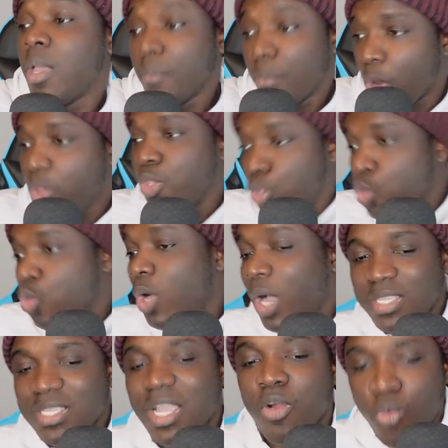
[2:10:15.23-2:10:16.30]
you
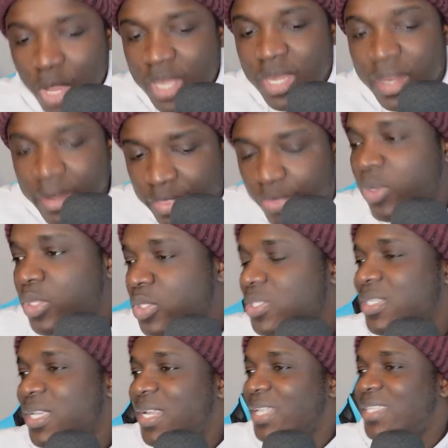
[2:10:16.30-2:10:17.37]
guys are reading through it to say
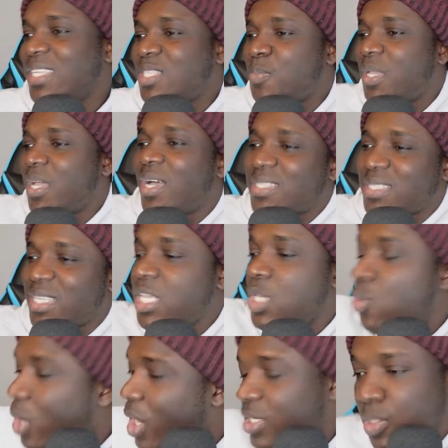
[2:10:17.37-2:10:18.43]
that it's because he
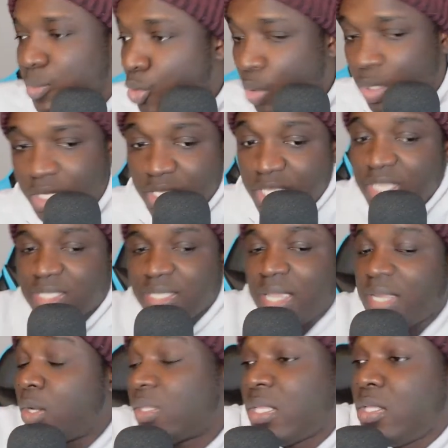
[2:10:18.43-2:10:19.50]
want to broke it. He's saying
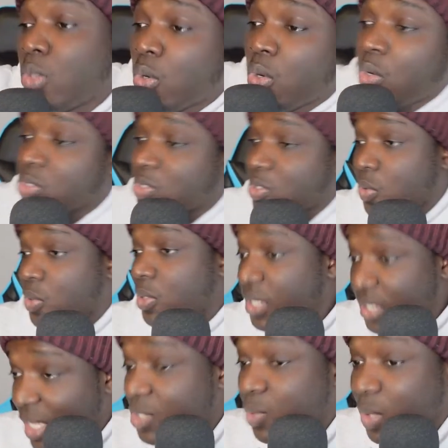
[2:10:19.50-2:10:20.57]
nothing don't go so.
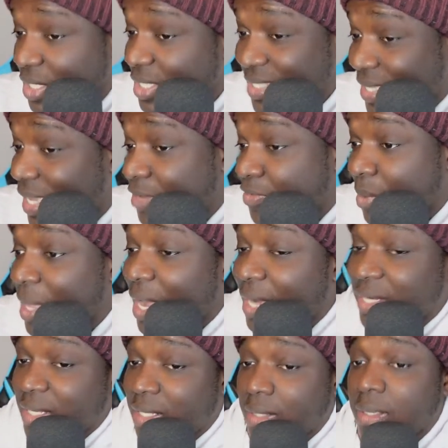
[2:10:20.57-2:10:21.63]
That's what he's saying from the
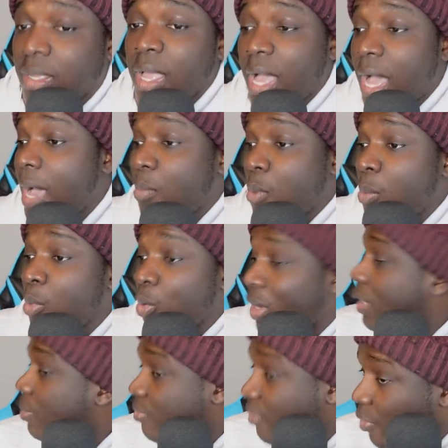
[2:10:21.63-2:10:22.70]
article. One,
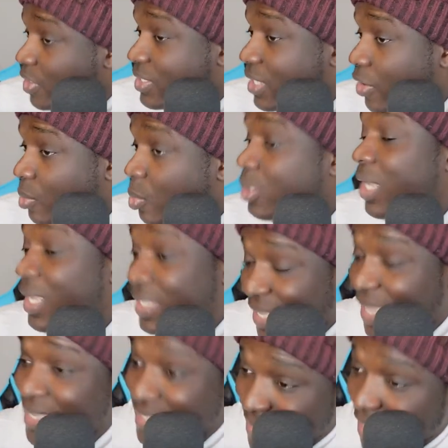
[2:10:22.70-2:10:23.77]
I'm very sorry, but that's
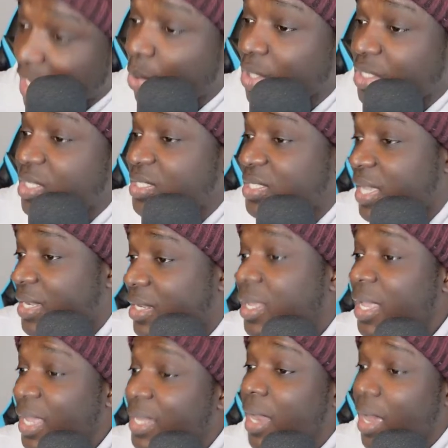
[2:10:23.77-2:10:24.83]
exactly what he's saying.
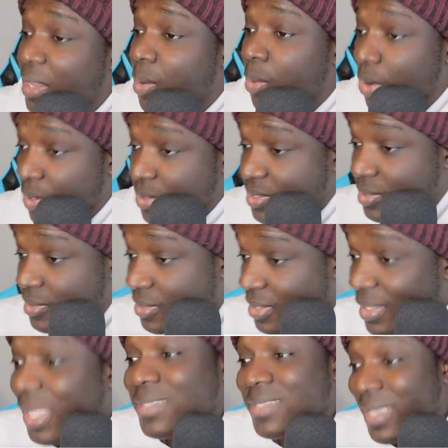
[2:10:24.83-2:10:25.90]
In other words,
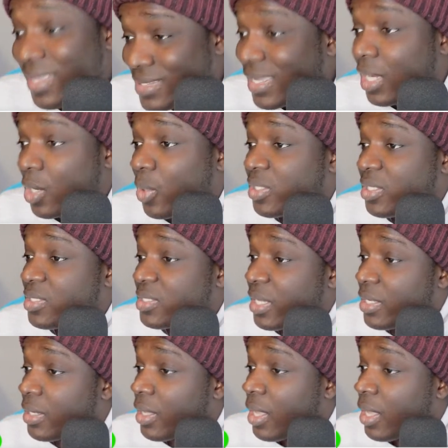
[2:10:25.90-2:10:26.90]
that's exactly what he's saying.